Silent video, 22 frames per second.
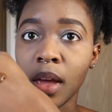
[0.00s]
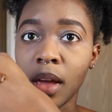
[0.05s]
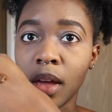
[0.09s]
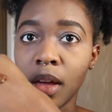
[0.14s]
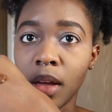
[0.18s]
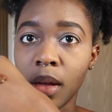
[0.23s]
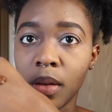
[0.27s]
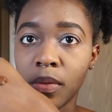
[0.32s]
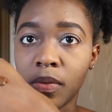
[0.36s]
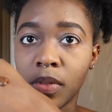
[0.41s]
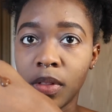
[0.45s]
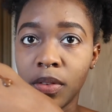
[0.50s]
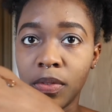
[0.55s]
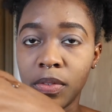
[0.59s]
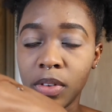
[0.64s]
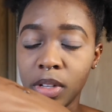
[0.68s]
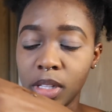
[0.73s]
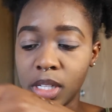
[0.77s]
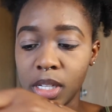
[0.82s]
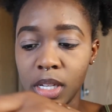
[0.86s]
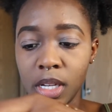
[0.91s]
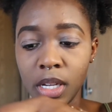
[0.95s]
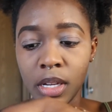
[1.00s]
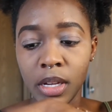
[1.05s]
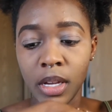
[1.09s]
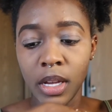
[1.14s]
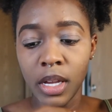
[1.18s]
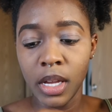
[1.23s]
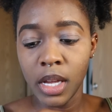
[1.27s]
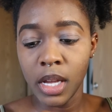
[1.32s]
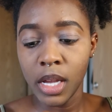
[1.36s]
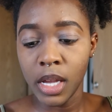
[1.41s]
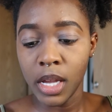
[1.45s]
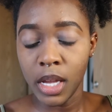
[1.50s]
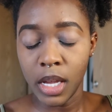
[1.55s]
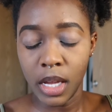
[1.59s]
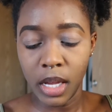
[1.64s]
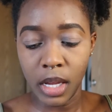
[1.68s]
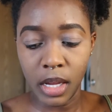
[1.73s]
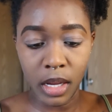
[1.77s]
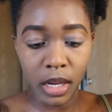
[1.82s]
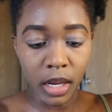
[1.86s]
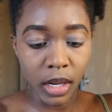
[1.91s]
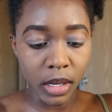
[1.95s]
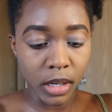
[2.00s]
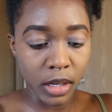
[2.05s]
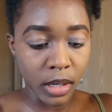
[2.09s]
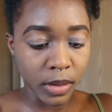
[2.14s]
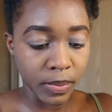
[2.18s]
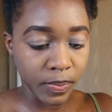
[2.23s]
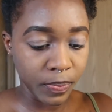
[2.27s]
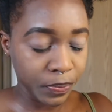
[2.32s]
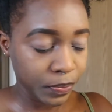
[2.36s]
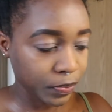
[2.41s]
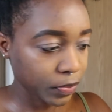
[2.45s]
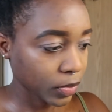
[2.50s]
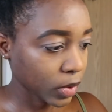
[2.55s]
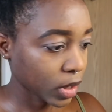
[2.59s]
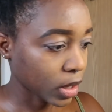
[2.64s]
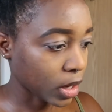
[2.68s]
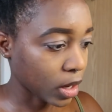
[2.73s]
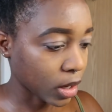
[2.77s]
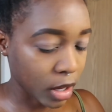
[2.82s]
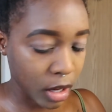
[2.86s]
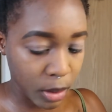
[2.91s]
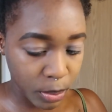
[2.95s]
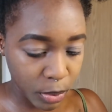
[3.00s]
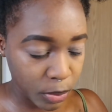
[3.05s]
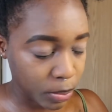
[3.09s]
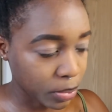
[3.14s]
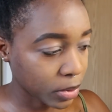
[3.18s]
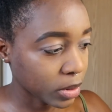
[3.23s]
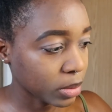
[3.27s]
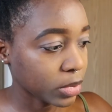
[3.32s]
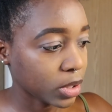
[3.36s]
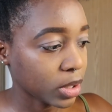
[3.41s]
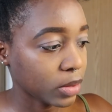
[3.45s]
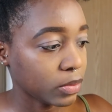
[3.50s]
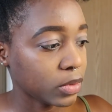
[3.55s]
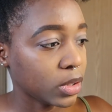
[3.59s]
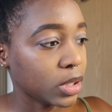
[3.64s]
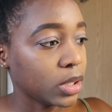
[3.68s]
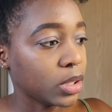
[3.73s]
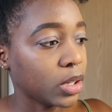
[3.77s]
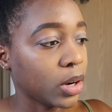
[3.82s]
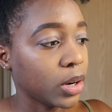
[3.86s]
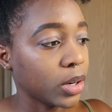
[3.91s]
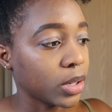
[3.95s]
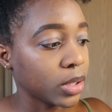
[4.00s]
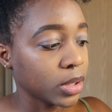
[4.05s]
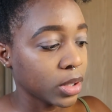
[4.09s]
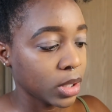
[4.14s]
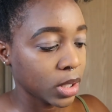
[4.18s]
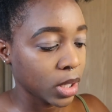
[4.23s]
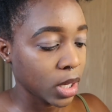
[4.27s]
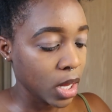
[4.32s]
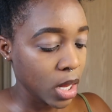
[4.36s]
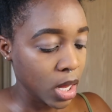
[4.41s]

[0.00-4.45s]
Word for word: of the Fenty and a couple pumps of the NARS.